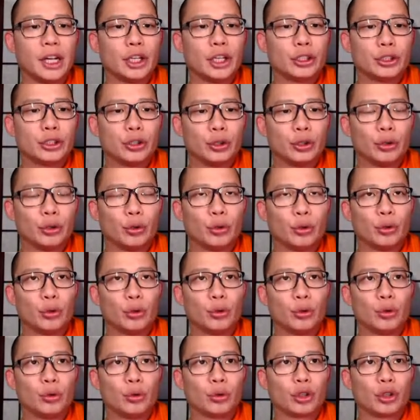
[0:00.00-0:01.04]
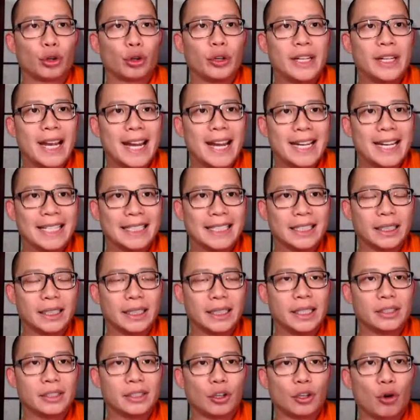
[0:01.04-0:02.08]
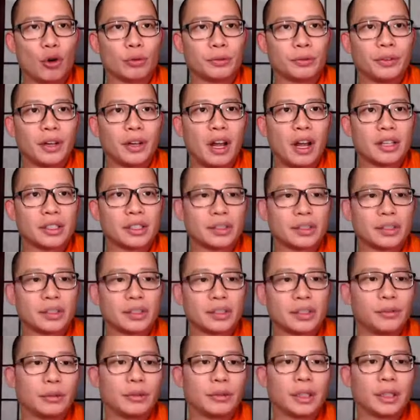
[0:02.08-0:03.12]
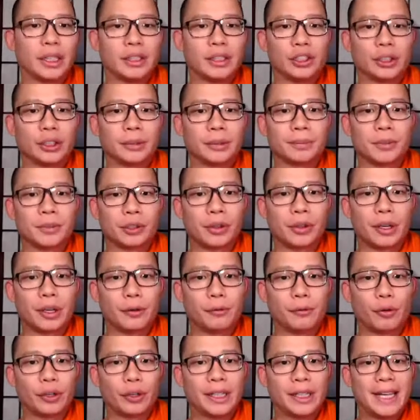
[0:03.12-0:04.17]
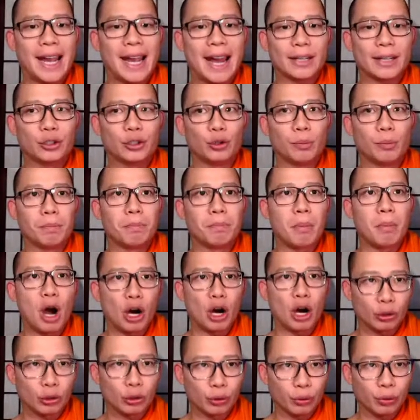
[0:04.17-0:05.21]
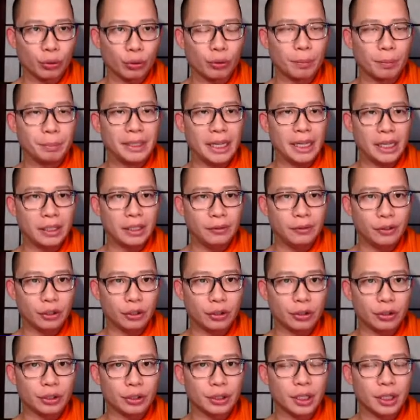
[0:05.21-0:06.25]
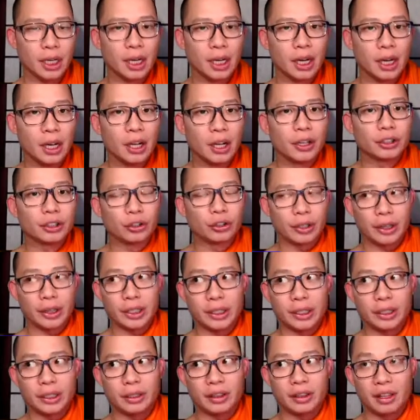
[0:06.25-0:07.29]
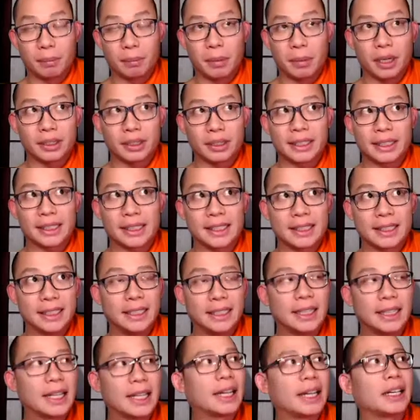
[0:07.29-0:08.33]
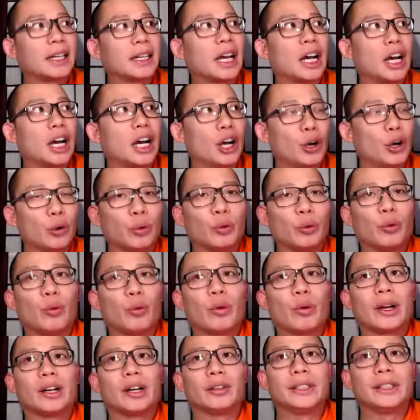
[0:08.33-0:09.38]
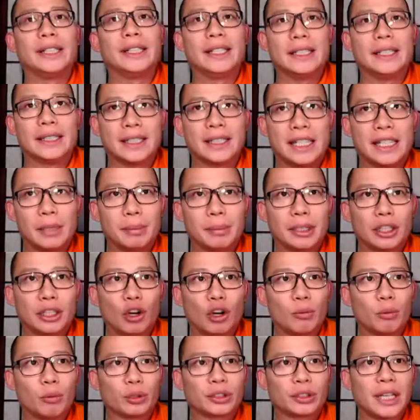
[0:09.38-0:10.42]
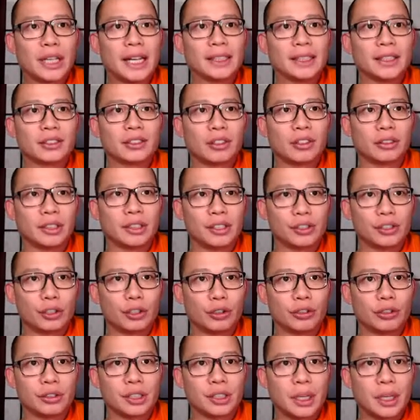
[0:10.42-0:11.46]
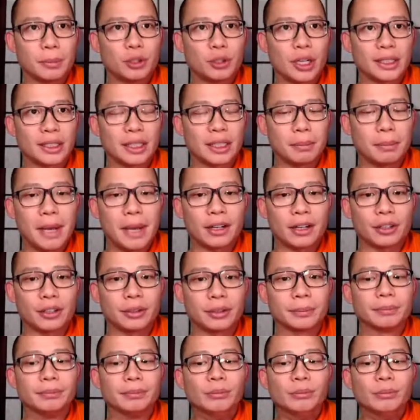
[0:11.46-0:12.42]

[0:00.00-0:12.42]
to create his own philosophy and religion. So therefore, he had to model behaviors so the monks can see that, oh, well, he's keeping noble silence on this certain subject and matter.